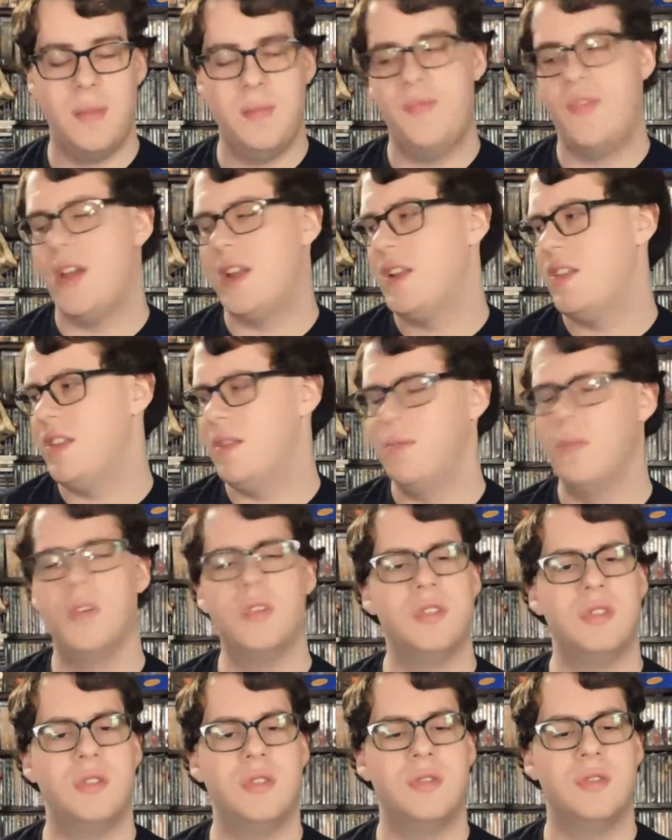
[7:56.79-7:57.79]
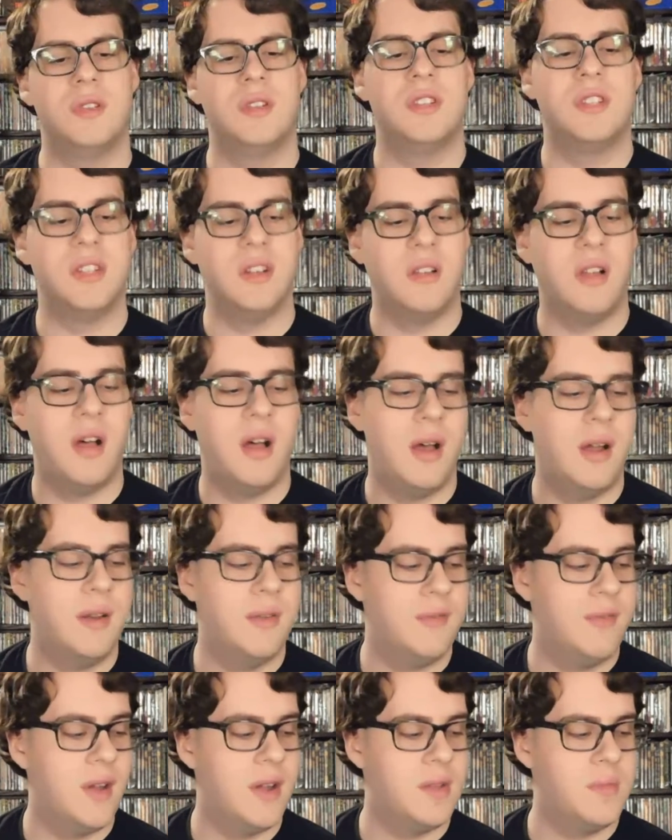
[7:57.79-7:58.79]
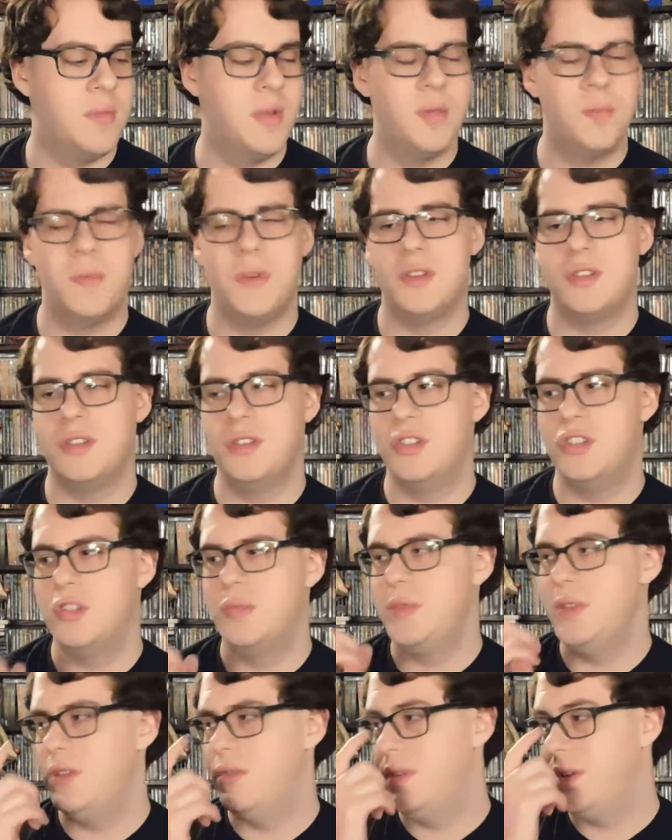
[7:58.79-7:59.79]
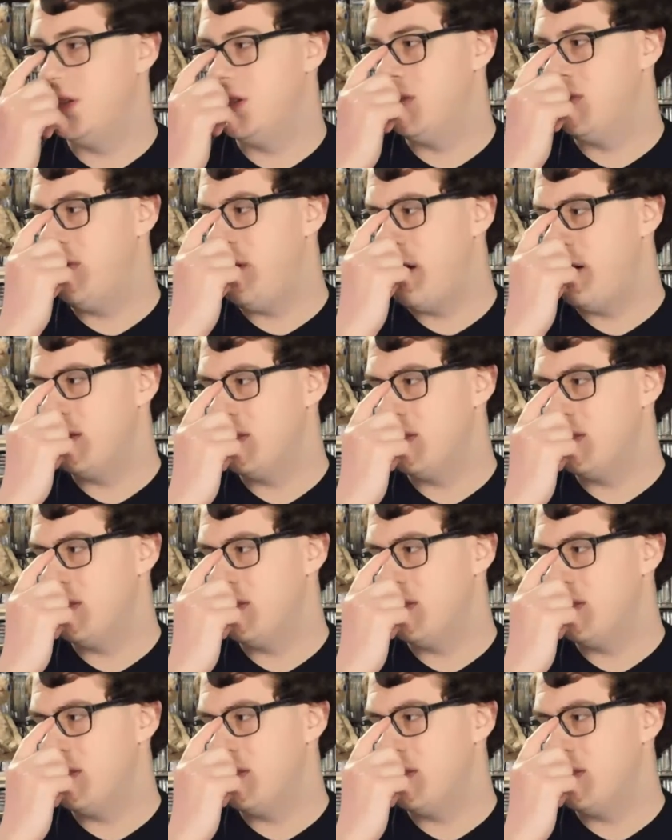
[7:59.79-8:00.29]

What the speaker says: In fact, I think most of those are still on. In fact, Mythbusters should be doing its final